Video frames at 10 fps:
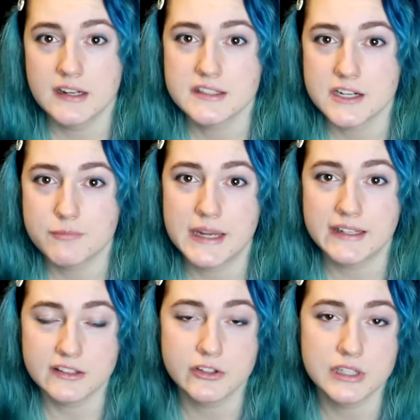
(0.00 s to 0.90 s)
Instead of
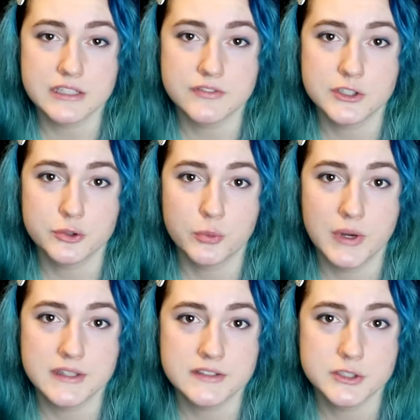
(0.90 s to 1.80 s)
making little individual
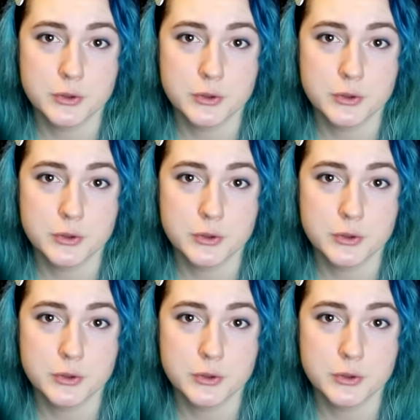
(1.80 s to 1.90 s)
ones,